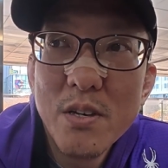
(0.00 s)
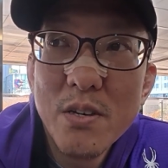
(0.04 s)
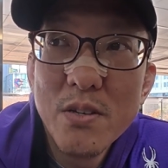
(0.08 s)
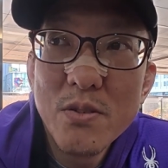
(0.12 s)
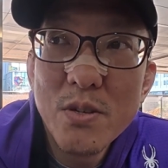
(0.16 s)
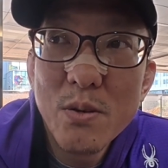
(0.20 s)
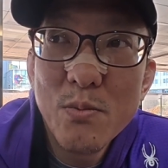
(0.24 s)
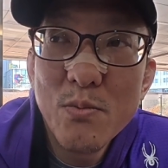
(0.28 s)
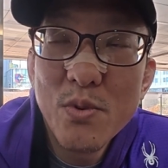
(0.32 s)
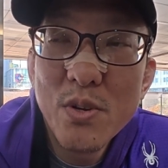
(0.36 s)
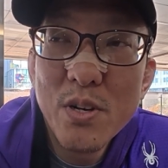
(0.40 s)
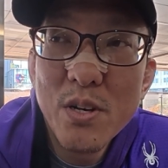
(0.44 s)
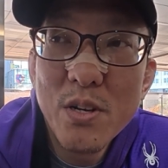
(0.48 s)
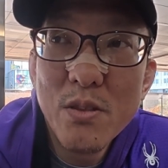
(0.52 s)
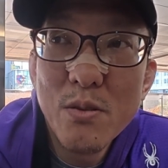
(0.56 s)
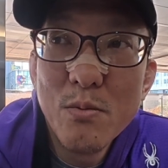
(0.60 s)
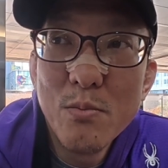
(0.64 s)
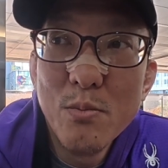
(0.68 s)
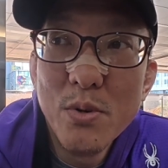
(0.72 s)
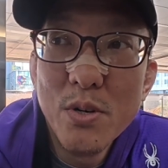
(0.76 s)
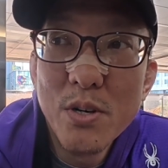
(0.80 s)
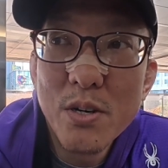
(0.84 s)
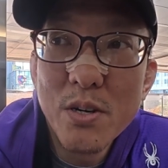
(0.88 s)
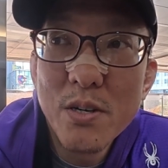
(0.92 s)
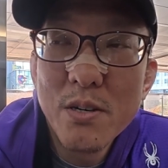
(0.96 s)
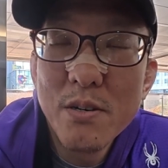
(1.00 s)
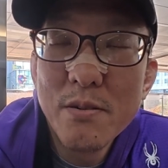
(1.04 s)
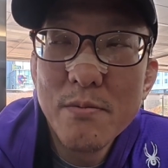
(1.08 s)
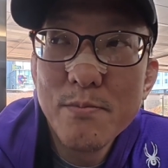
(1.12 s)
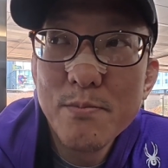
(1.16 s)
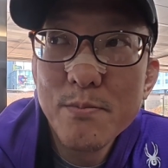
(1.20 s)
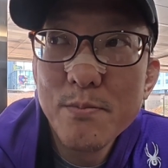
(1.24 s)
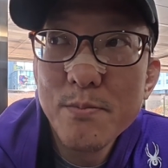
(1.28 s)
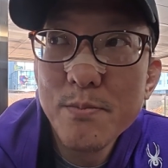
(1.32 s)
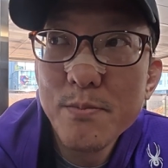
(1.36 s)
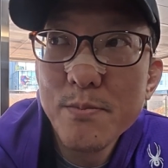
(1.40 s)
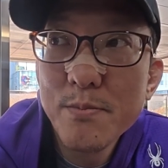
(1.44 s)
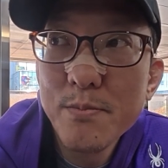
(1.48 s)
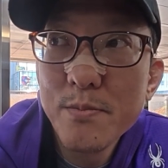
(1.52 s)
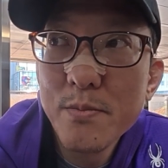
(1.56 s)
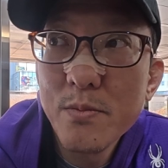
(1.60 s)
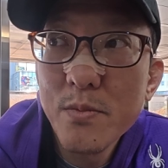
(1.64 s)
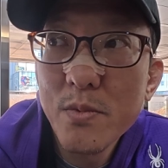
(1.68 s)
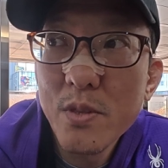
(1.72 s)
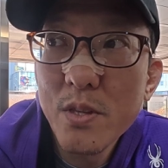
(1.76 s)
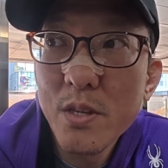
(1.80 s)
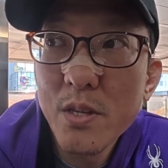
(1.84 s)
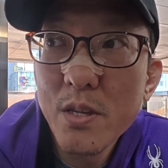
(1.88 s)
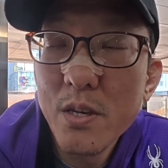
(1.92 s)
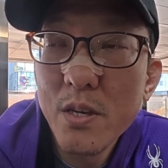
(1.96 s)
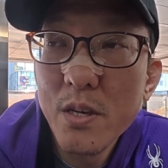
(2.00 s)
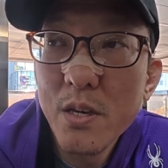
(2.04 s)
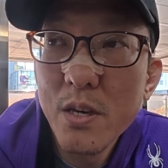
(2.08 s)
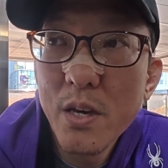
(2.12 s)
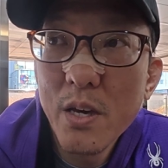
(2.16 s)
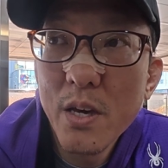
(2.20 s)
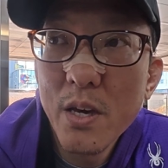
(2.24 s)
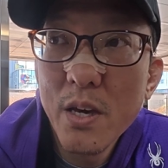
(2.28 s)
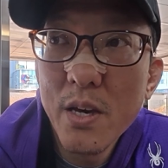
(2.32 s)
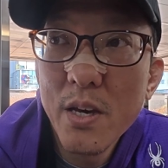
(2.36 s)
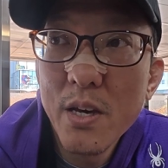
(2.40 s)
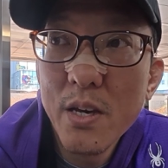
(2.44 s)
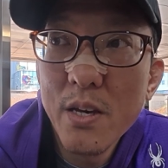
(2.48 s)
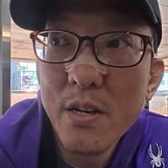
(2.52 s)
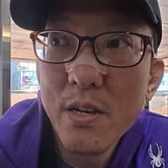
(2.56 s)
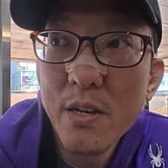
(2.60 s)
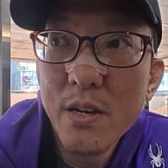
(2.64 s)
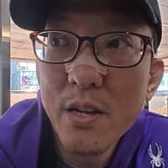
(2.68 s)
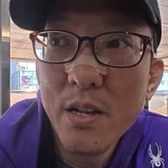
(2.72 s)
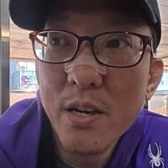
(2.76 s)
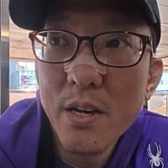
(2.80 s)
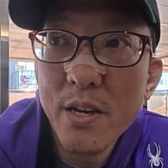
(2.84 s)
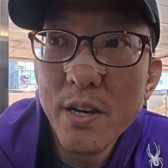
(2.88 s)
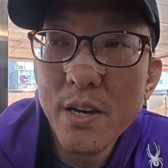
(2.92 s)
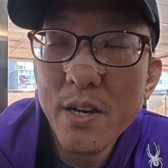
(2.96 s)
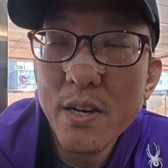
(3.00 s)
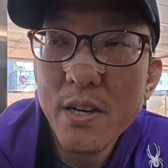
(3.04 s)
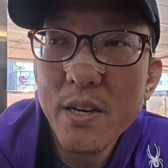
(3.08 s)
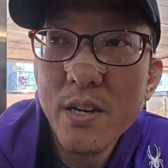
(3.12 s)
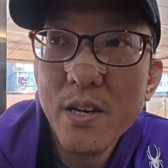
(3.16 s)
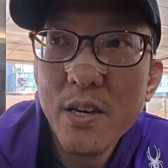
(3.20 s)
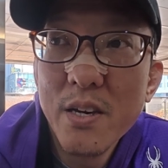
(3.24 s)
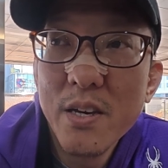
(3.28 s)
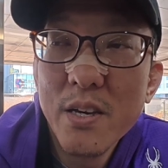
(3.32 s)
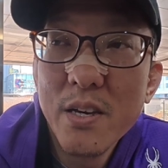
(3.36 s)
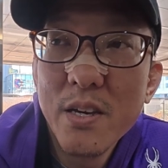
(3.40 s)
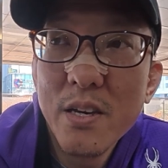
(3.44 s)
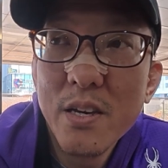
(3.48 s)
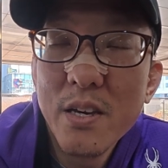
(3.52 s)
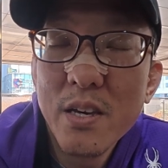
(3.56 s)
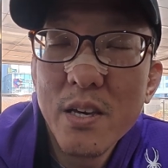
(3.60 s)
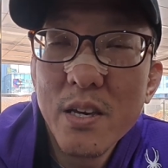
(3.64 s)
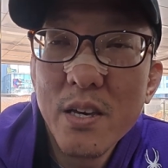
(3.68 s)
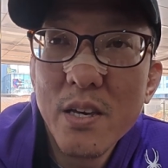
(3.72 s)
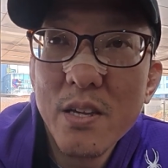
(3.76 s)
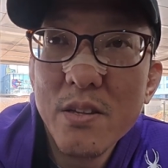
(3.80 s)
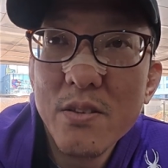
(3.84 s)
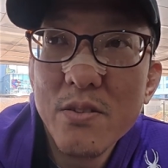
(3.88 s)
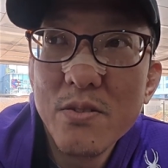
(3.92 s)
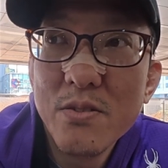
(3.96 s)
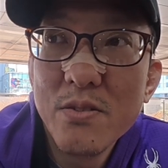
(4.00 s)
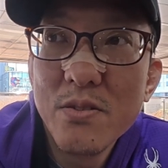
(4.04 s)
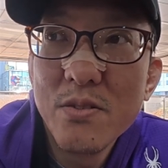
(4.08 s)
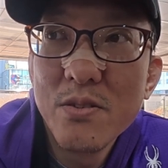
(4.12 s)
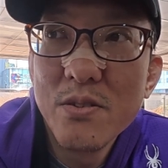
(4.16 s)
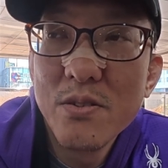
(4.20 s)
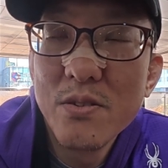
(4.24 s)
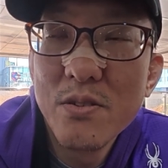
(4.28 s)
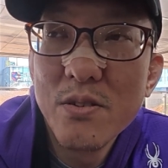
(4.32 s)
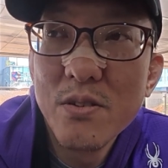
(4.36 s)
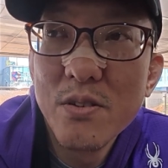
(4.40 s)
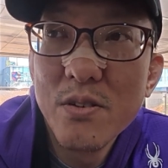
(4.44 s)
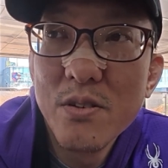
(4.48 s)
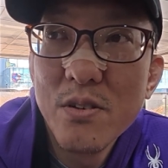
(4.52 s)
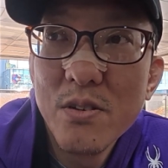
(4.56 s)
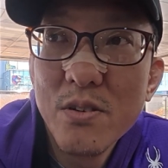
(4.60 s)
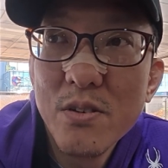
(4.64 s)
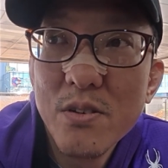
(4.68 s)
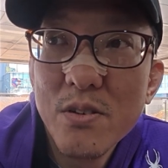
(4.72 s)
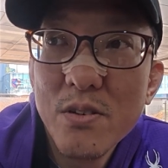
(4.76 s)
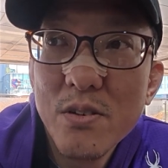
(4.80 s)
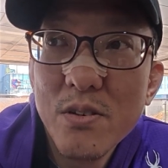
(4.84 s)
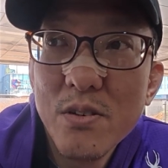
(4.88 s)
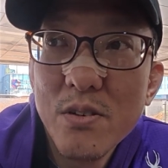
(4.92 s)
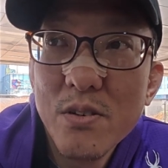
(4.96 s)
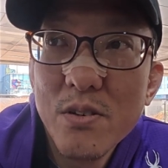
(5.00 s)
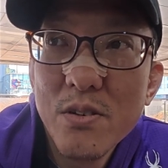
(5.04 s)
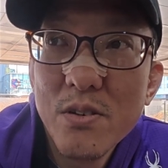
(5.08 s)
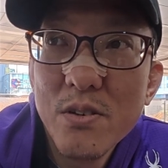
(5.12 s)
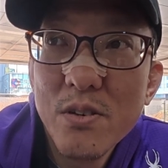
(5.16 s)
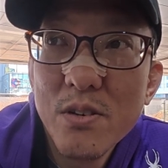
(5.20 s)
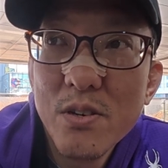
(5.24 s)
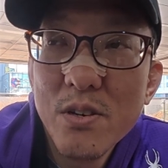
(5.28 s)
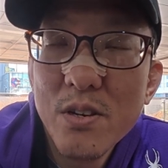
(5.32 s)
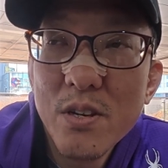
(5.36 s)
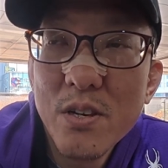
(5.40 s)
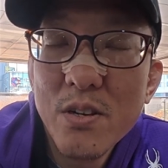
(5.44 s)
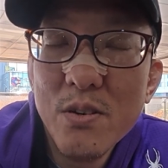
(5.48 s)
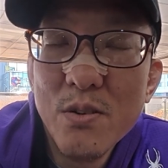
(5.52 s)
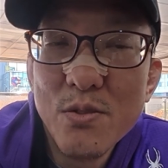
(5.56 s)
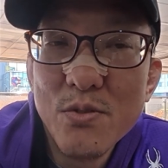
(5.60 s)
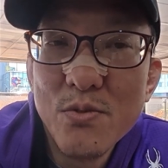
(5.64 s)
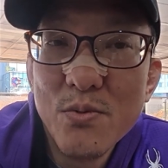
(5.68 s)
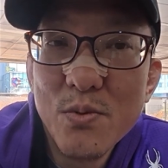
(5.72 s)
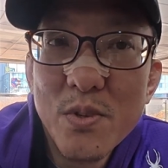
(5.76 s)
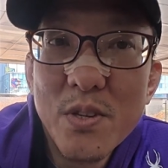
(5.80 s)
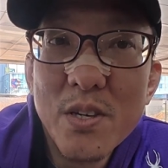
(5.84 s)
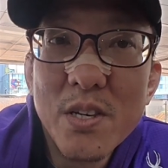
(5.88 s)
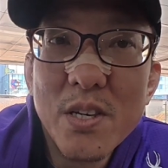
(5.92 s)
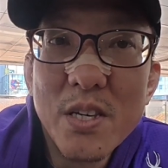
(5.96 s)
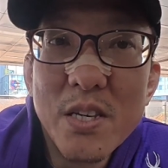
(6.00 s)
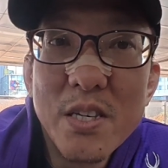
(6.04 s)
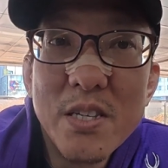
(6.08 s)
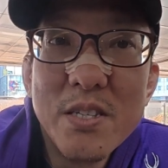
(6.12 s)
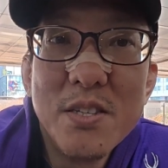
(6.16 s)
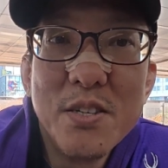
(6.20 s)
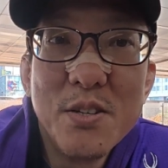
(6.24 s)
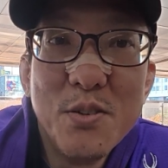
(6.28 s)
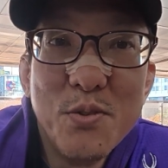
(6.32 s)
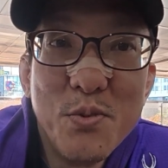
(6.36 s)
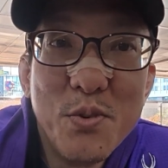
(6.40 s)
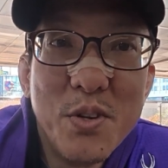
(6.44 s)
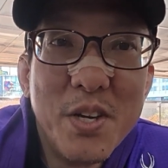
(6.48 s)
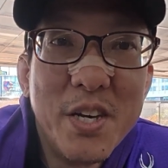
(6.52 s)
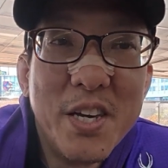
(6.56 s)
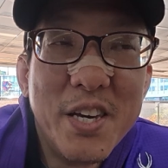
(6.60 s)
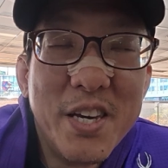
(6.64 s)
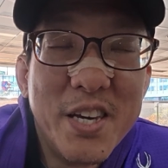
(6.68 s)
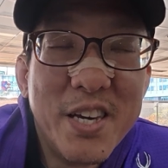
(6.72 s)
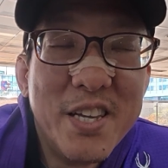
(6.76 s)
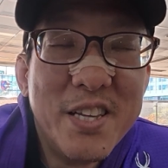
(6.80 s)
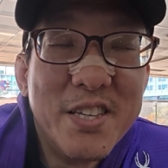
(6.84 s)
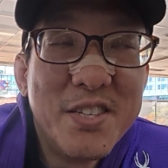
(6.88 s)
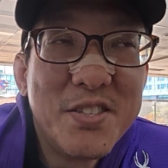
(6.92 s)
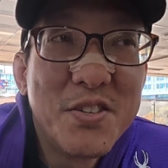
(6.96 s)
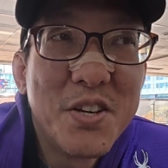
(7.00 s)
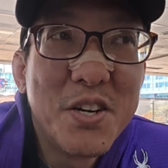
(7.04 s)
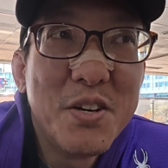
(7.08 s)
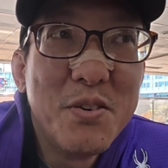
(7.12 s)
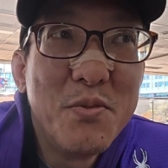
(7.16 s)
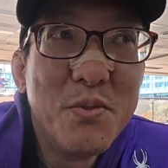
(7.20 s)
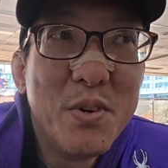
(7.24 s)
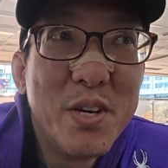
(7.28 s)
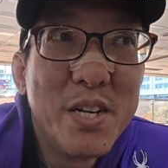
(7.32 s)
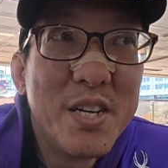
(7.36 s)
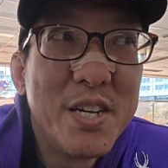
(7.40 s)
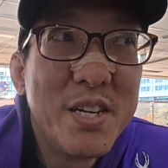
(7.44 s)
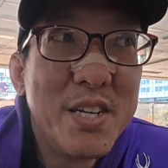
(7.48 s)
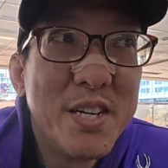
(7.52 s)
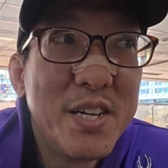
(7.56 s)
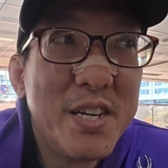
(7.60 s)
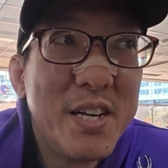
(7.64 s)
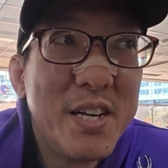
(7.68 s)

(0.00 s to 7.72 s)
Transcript: So I'm reading the book, and like it's really easy to read. So I read